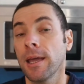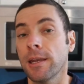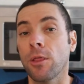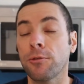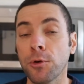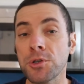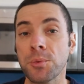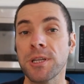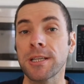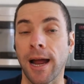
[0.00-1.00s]
Now the first
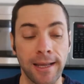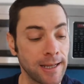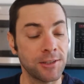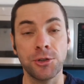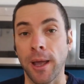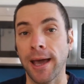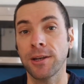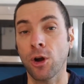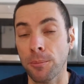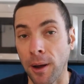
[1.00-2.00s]
reason I like to
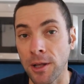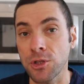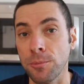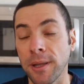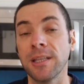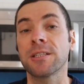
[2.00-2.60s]
add garbanzo beans